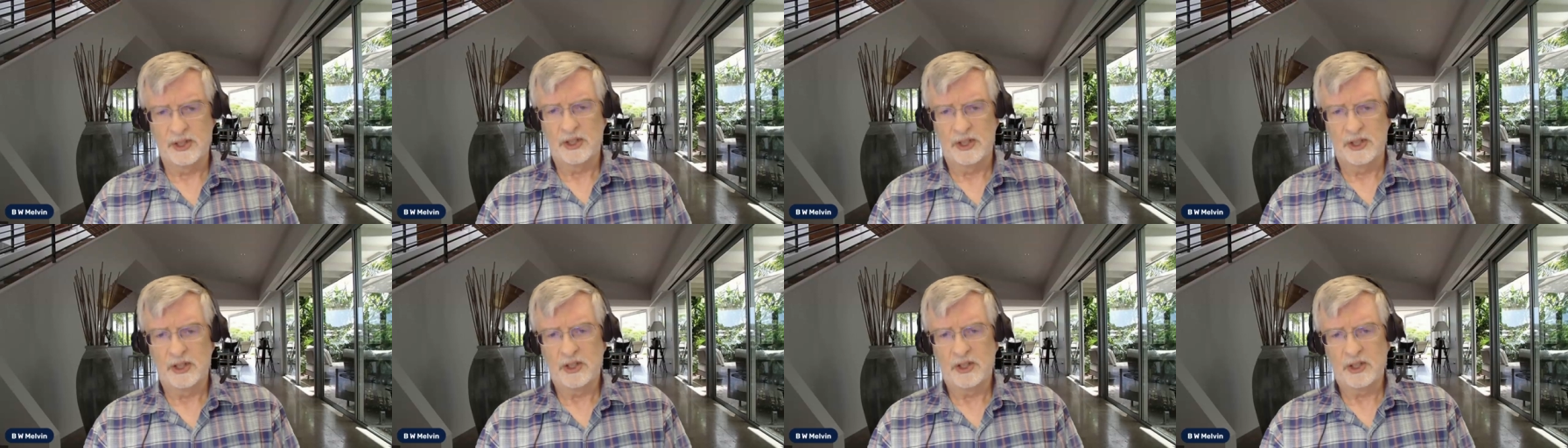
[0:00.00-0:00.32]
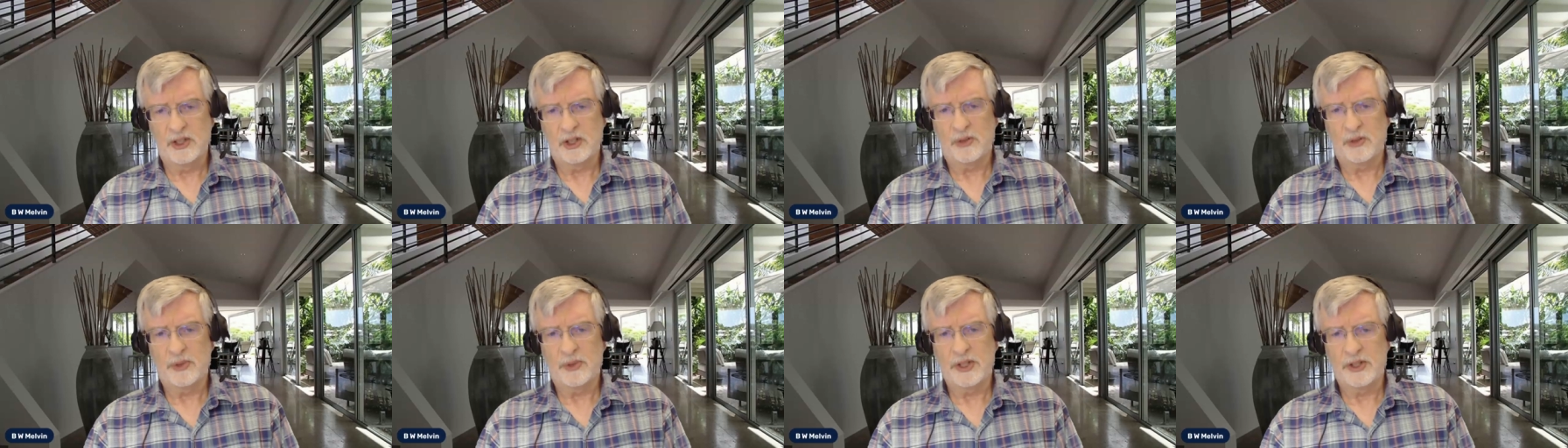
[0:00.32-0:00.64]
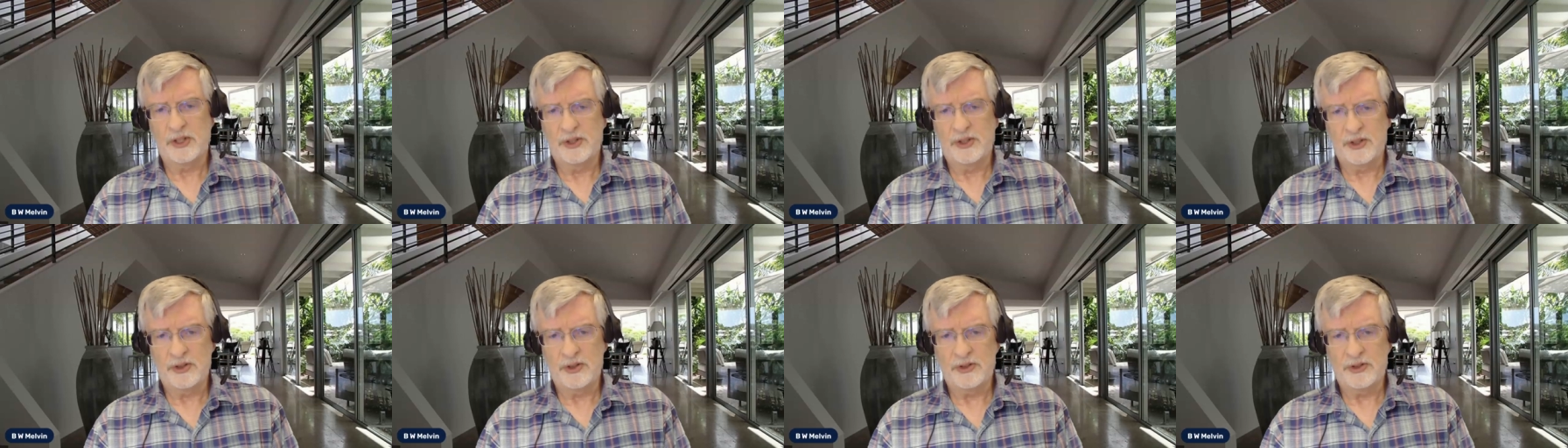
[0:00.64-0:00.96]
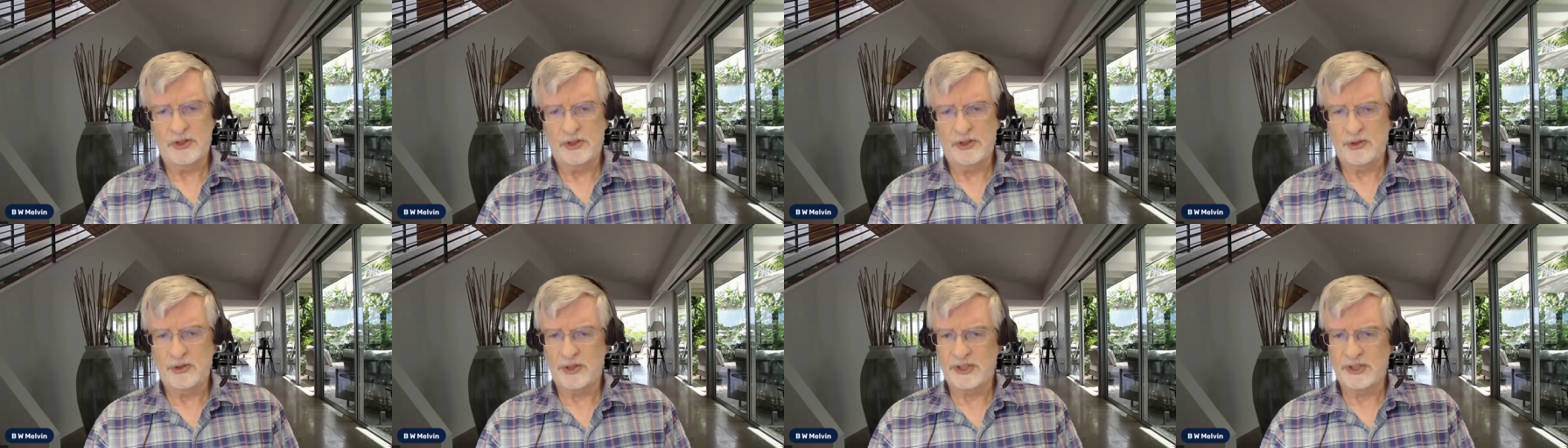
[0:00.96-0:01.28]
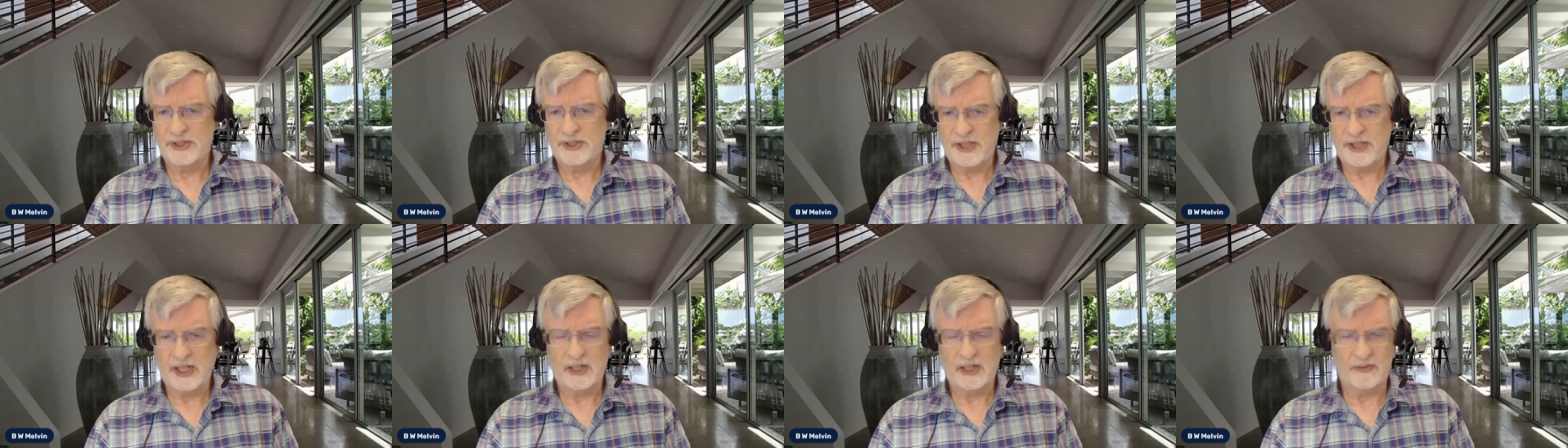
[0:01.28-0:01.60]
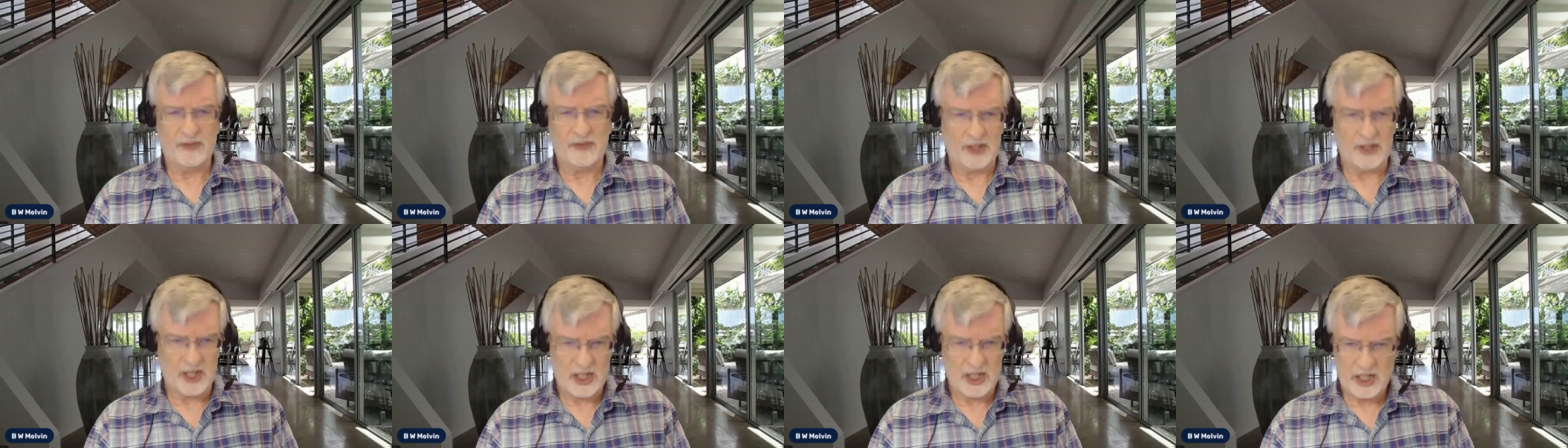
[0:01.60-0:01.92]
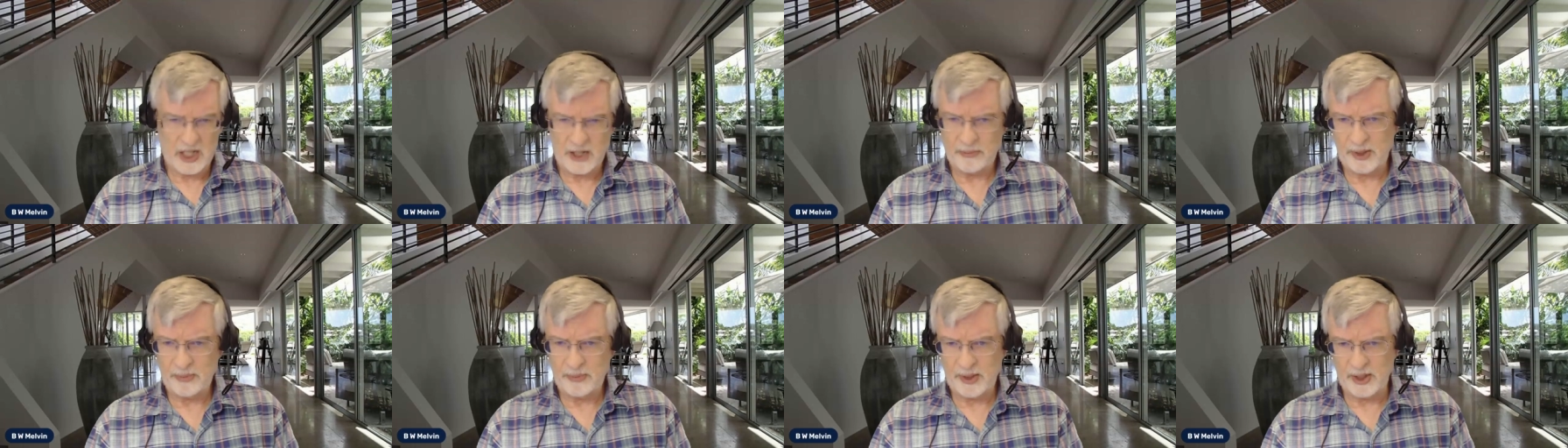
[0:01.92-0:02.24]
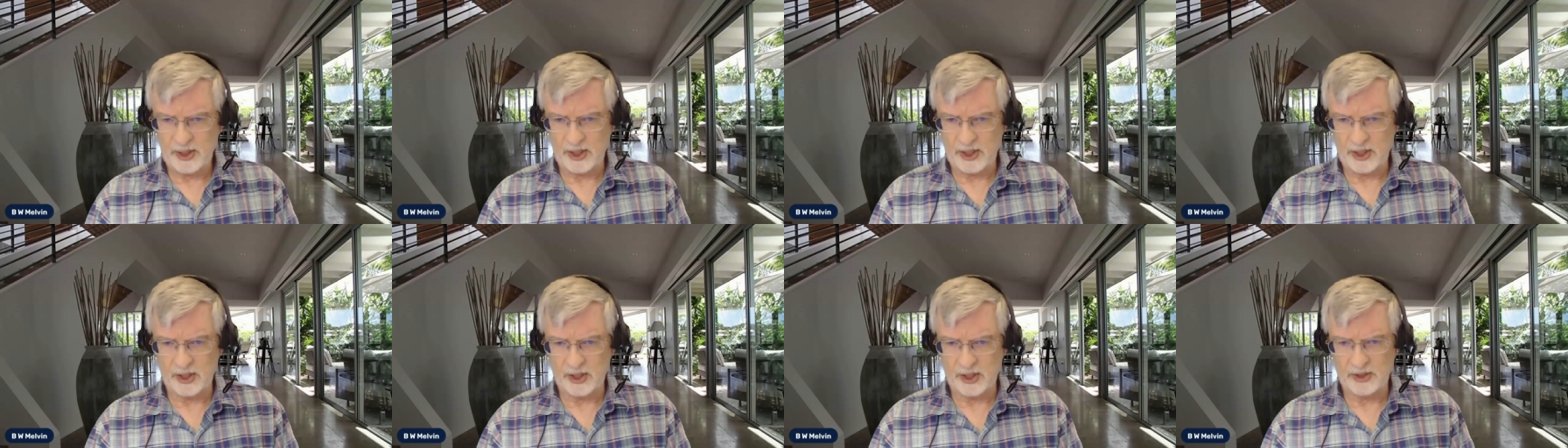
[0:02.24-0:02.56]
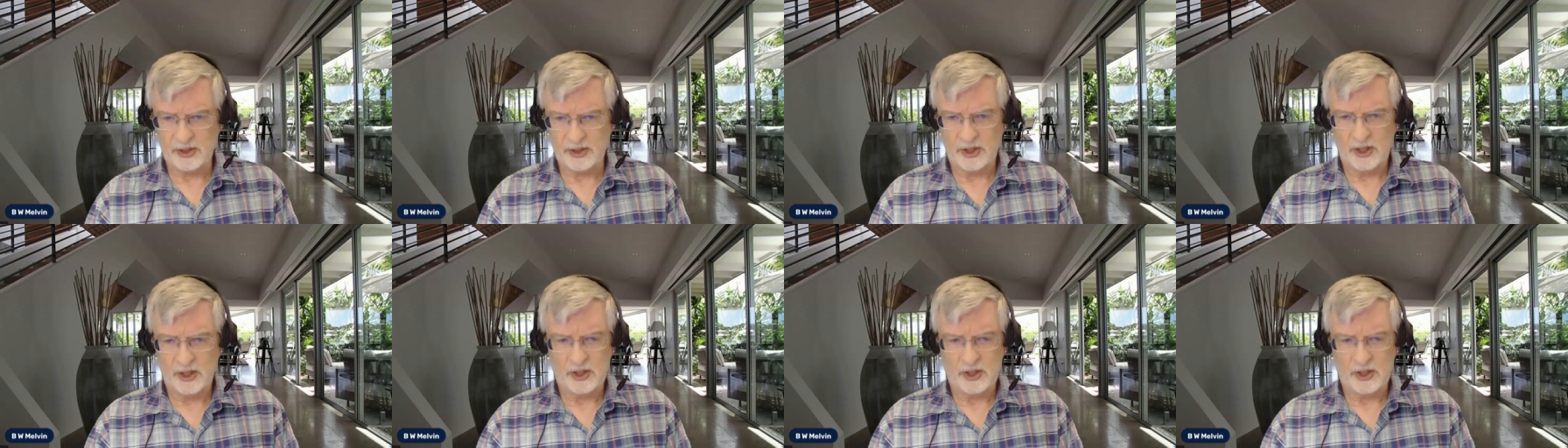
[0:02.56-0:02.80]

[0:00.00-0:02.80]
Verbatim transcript: You are reduced to a state of non-beings,